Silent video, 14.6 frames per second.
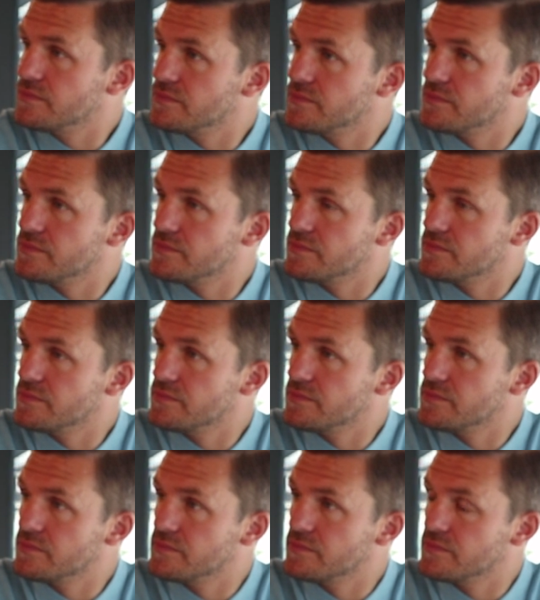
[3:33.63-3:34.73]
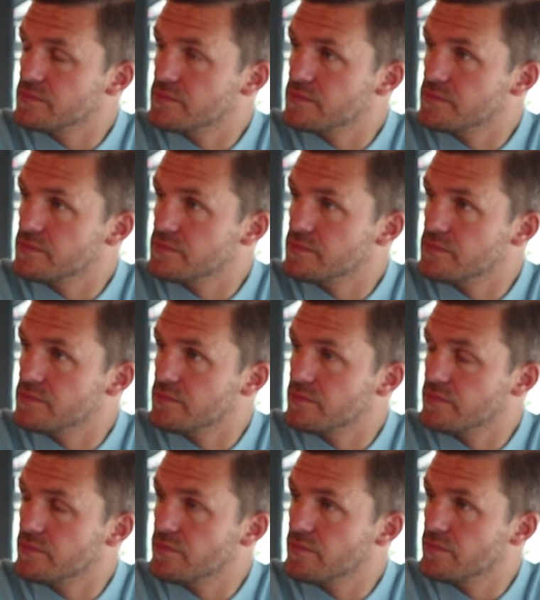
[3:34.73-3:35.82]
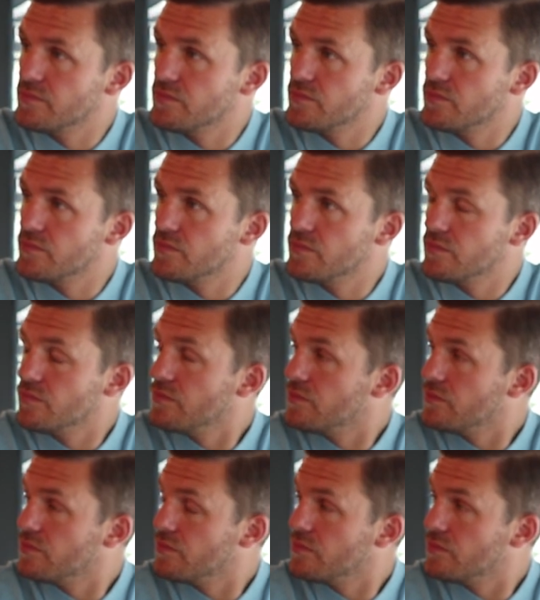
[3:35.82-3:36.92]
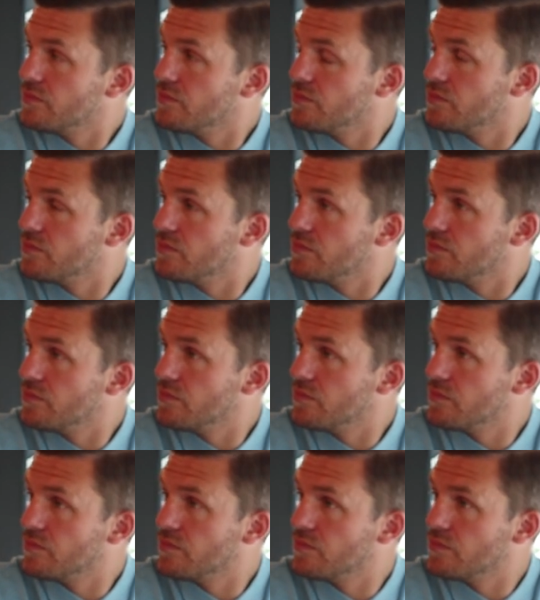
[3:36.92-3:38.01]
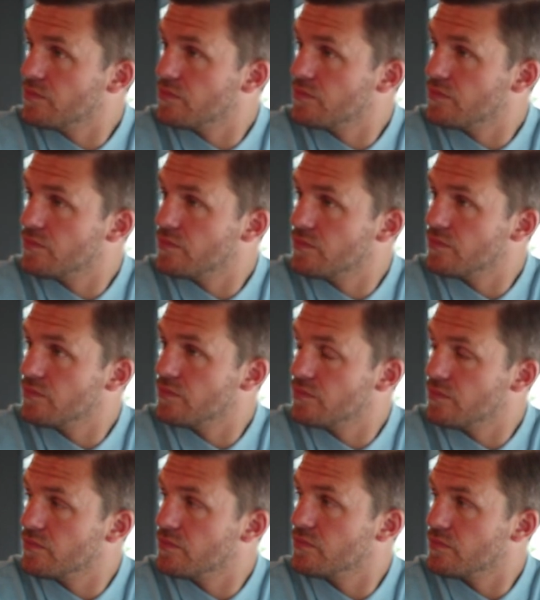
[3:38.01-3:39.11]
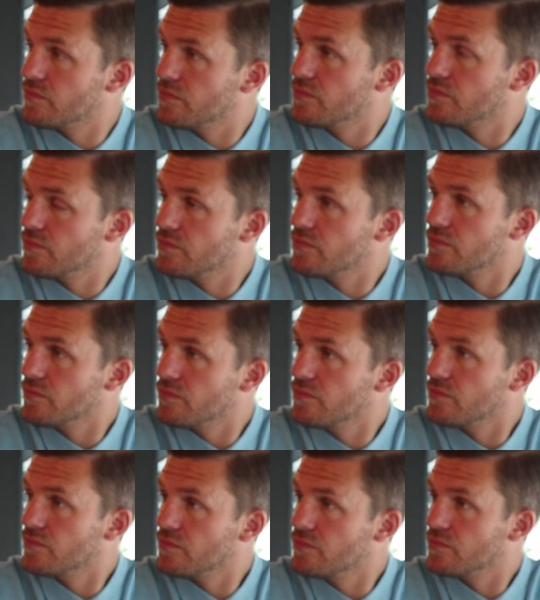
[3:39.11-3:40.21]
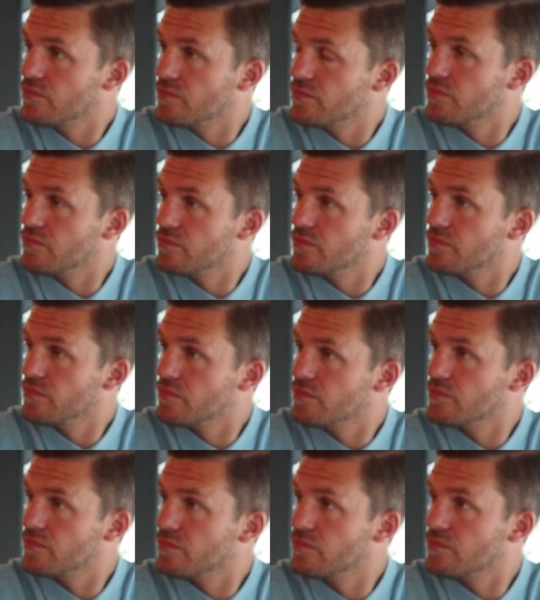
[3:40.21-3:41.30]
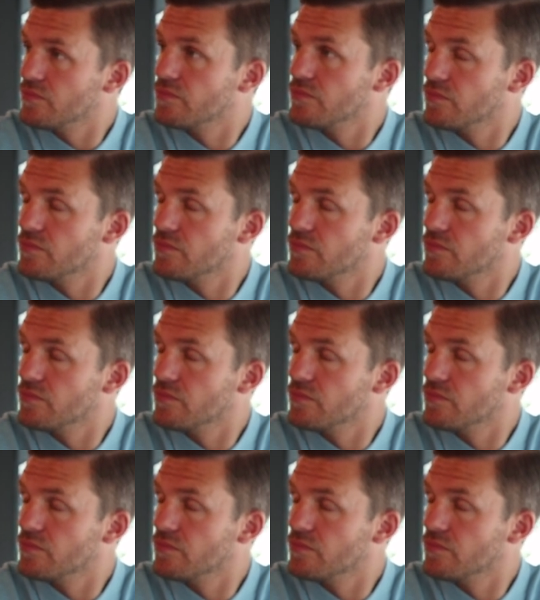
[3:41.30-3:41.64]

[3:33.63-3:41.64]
This person isn't speaking.